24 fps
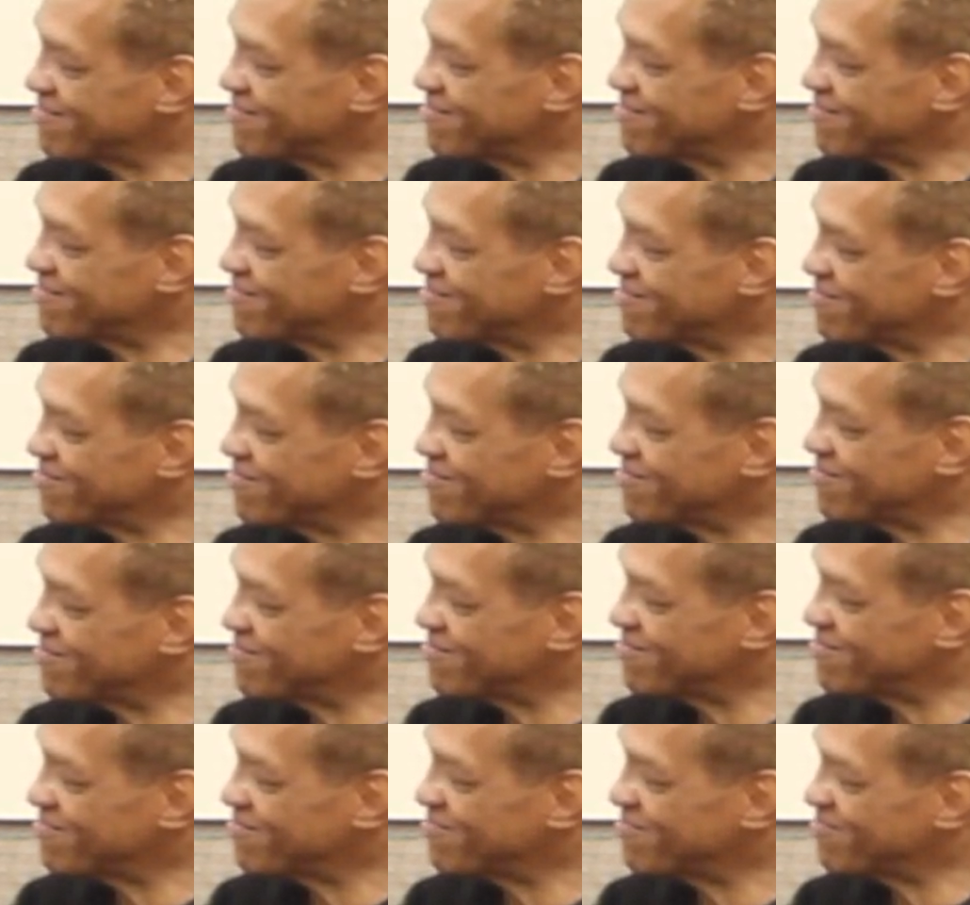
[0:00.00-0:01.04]

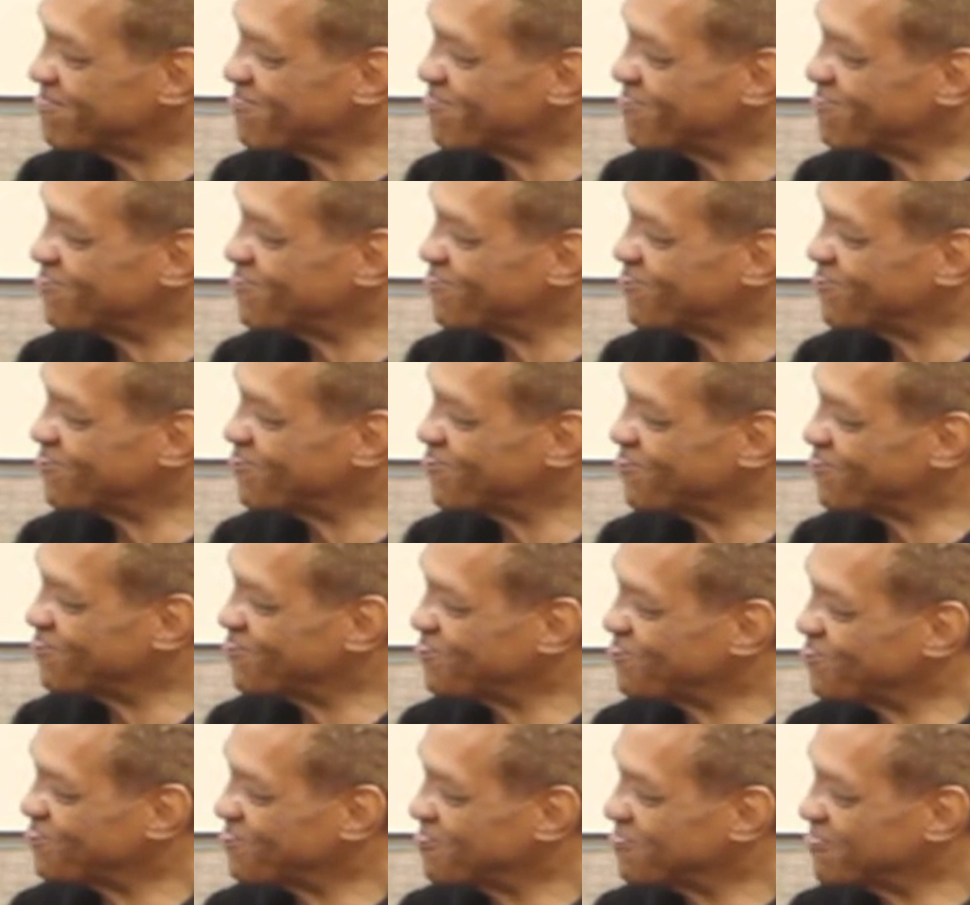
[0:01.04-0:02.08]

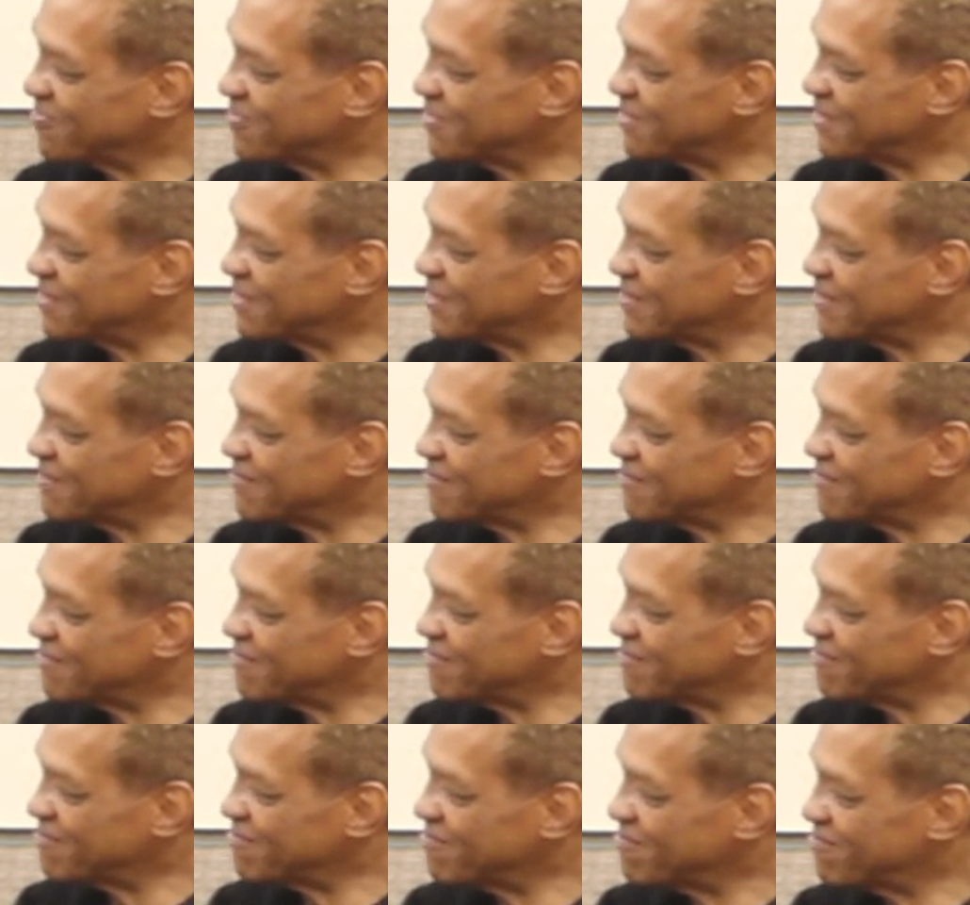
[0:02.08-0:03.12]

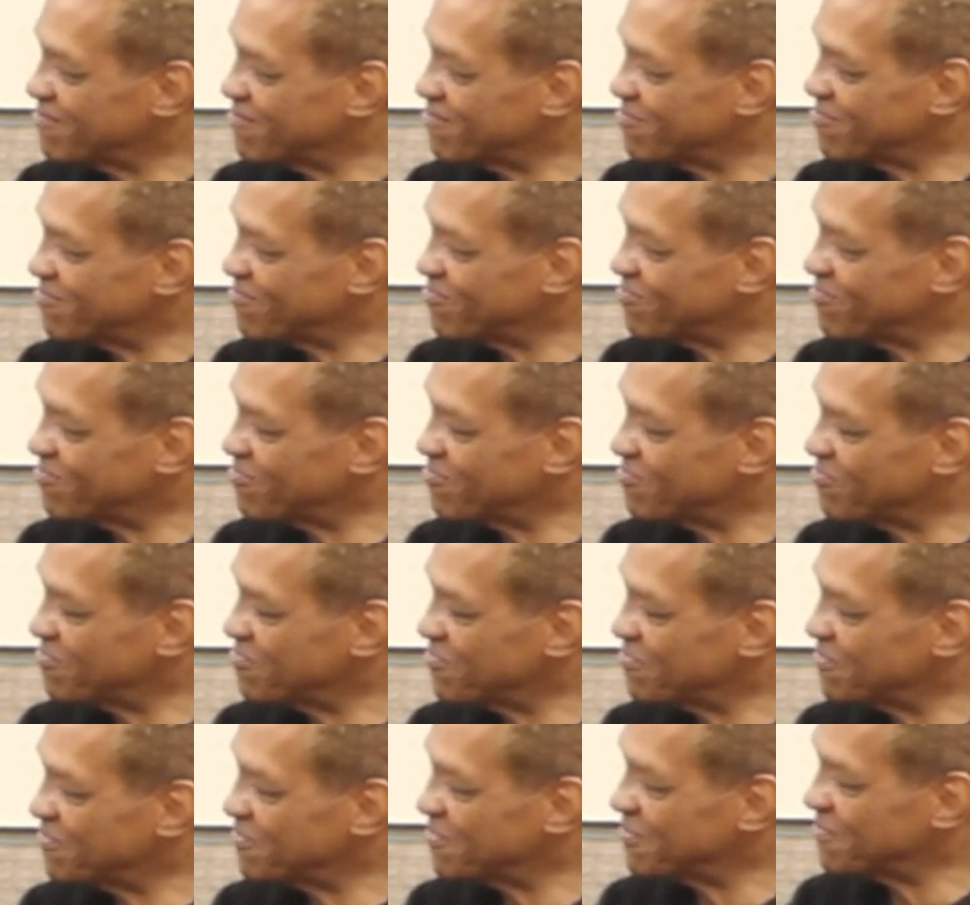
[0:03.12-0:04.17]

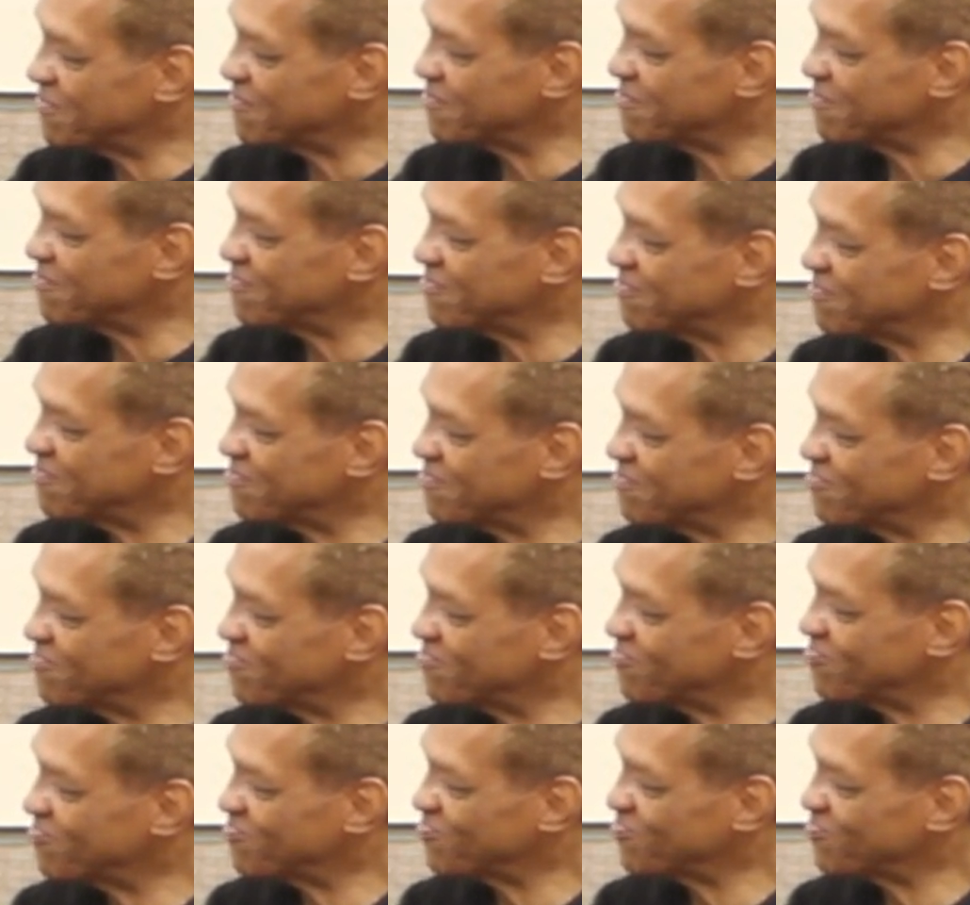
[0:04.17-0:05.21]

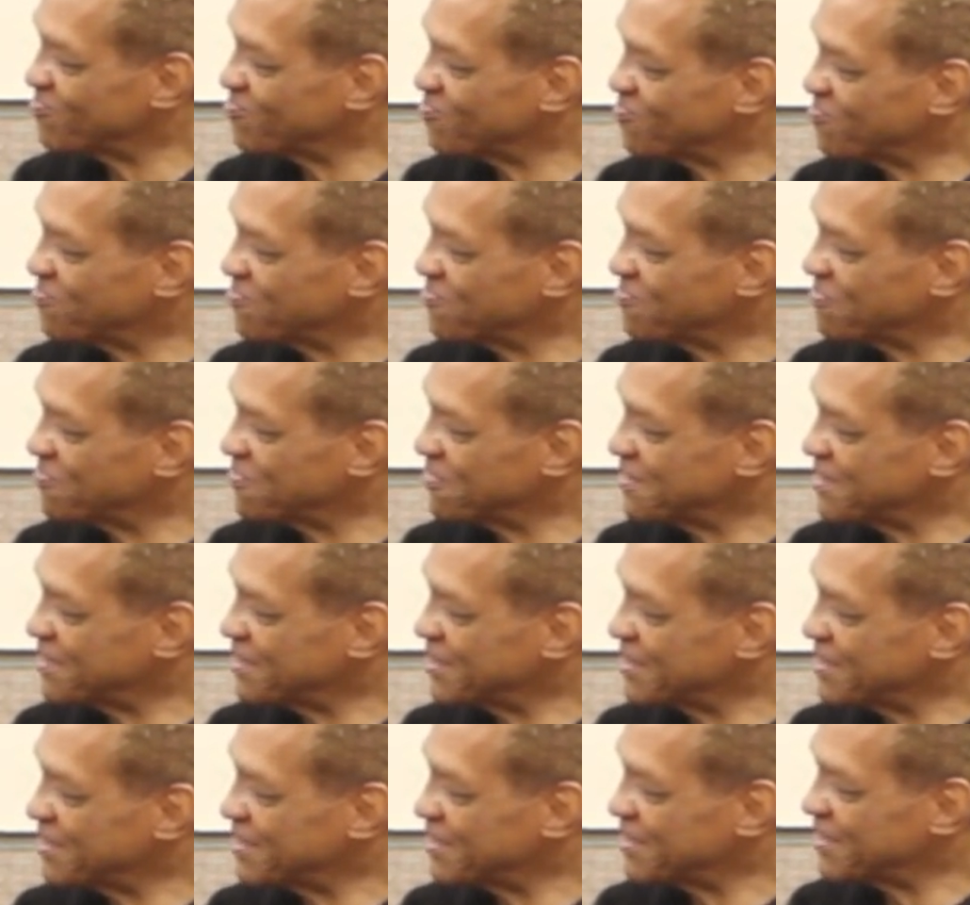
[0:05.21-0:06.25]

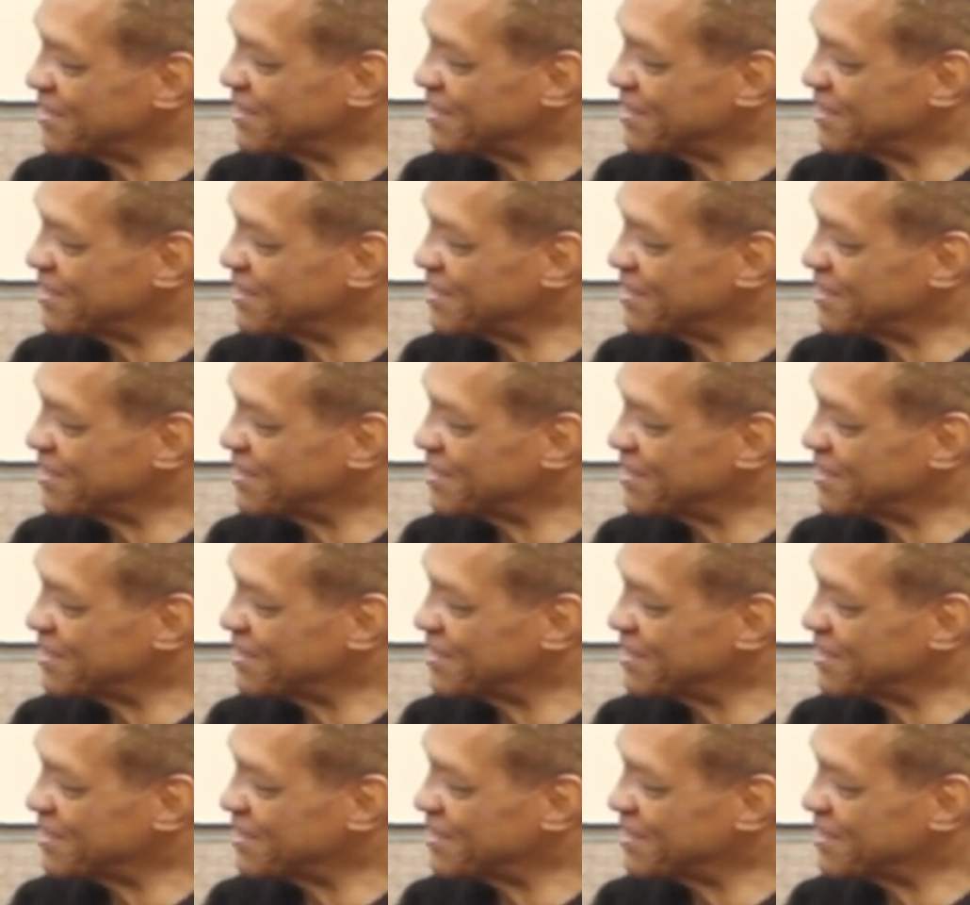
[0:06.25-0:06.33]
[no speech]